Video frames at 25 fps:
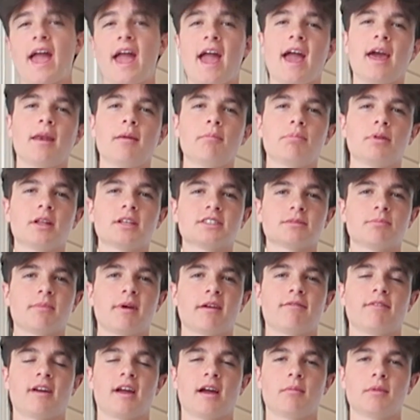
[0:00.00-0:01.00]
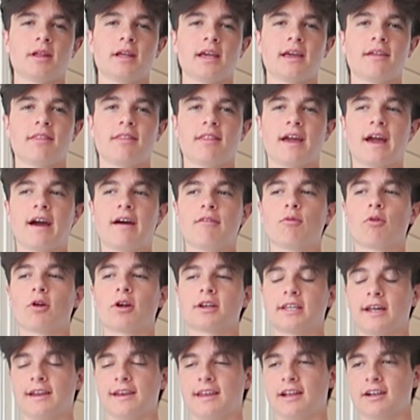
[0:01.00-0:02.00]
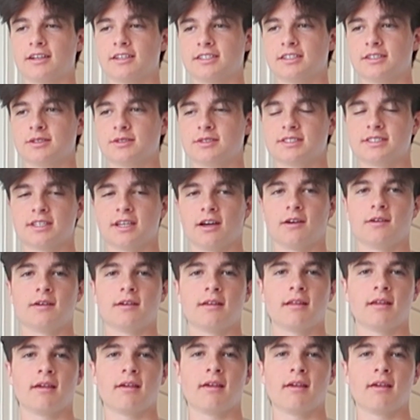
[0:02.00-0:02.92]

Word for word: and plus with my family, they have work down here too, so.